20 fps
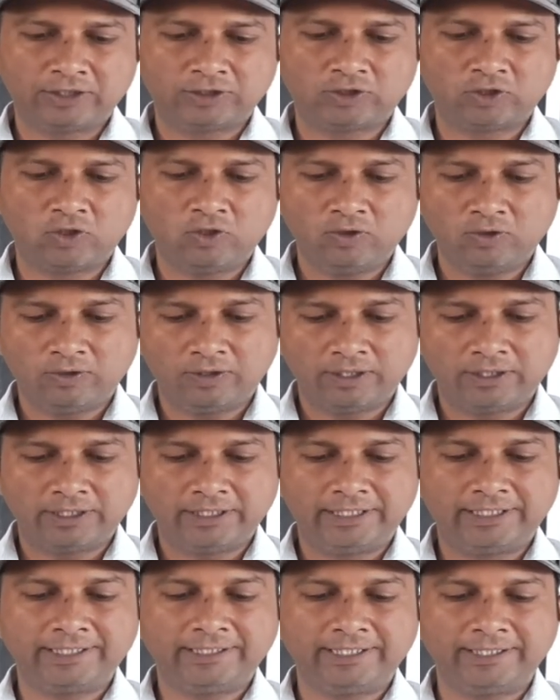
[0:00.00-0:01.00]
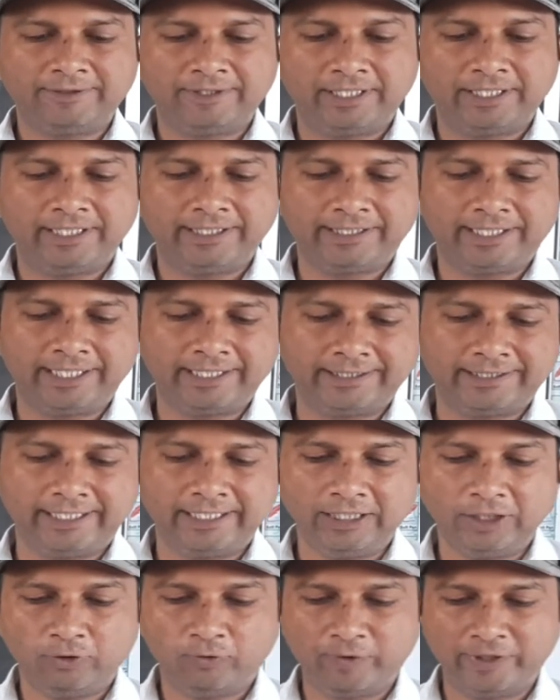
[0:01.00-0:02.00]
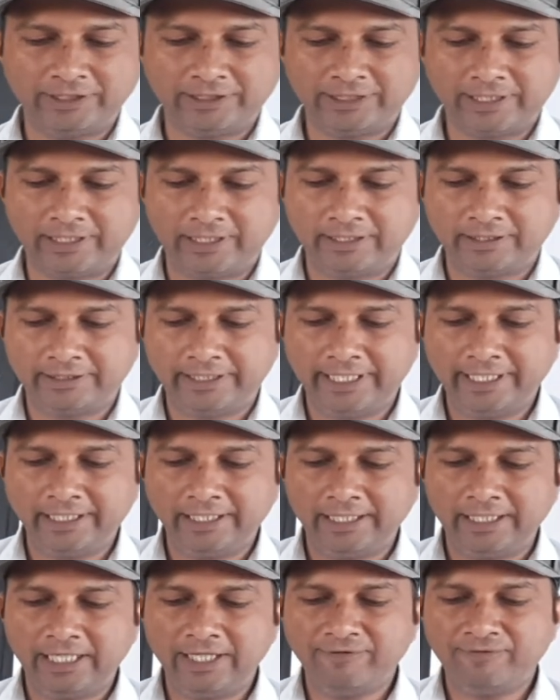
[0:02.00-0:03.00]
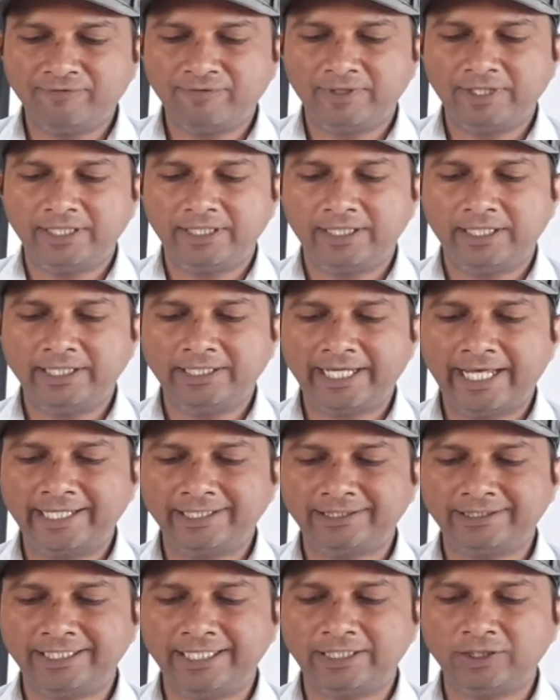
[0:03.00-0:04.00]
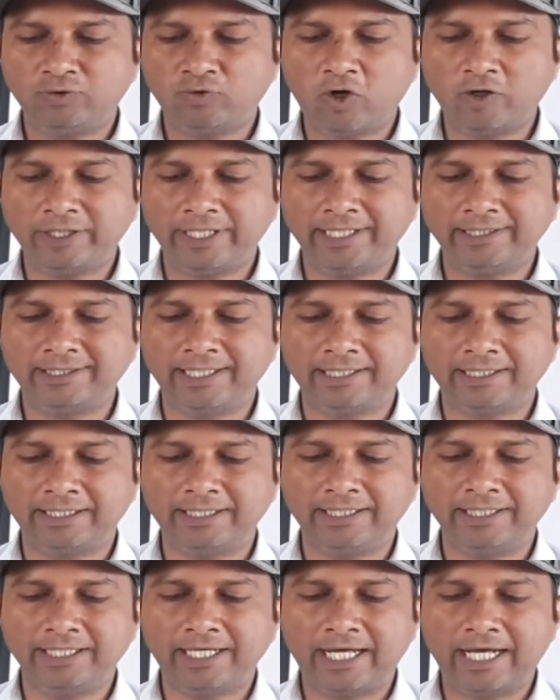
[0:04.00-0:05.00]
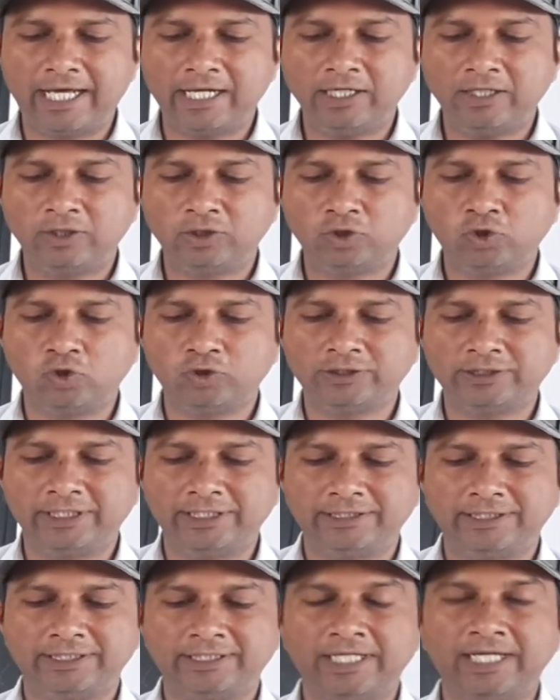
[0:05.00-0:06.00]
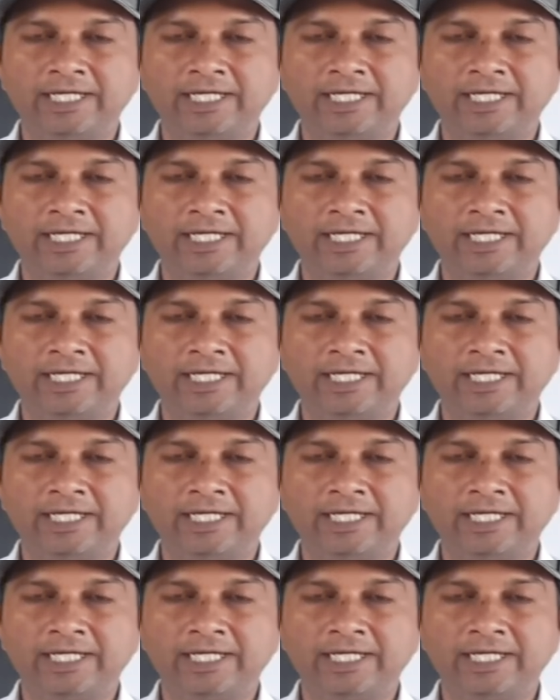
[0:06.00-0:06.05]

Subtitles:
So it is an interesting question. Then if it has changed, what exactly are those changes?